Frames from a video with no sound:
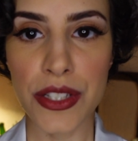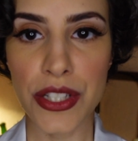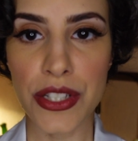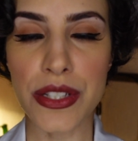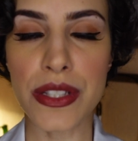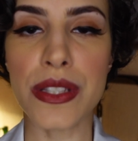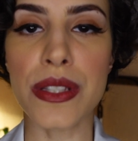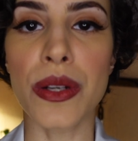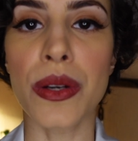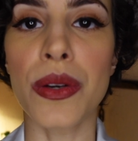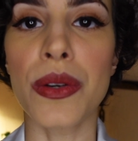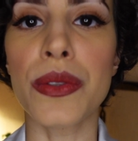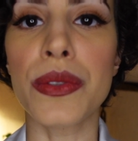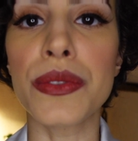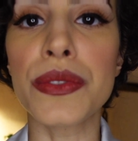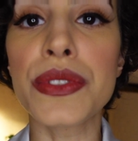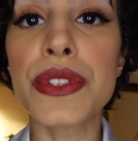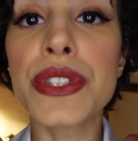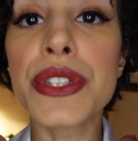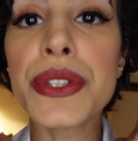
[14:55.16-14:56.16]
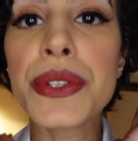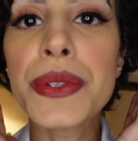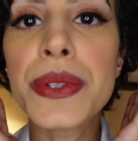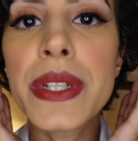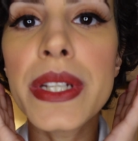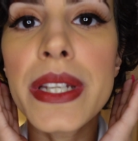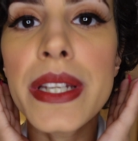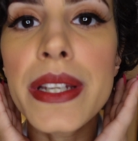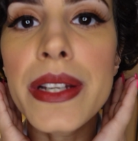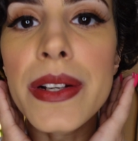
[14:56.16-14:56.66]
just hold you
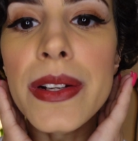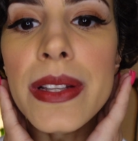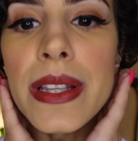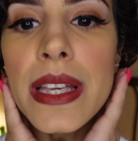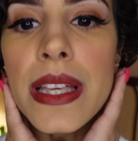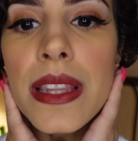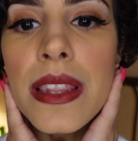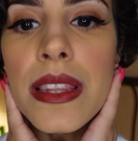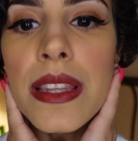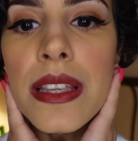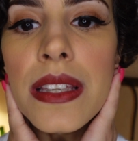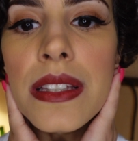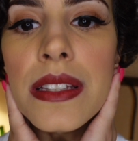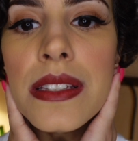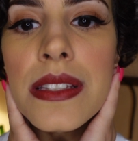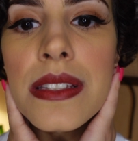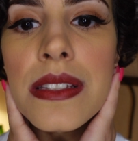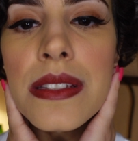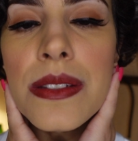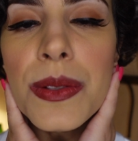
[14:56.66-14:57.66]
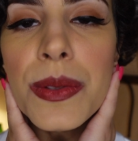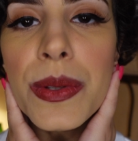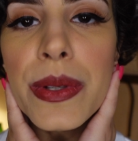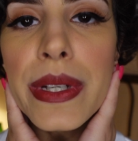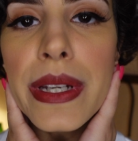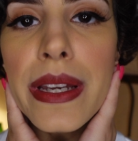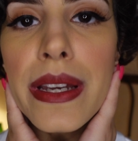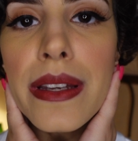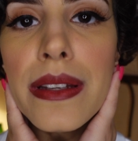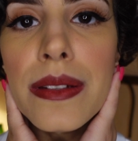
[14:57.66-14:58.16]
here like this,
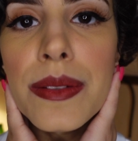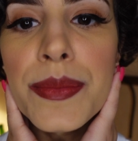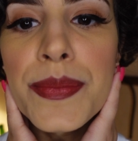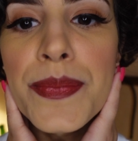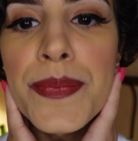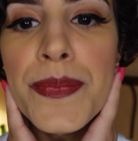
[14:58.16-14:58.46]
okay? I'm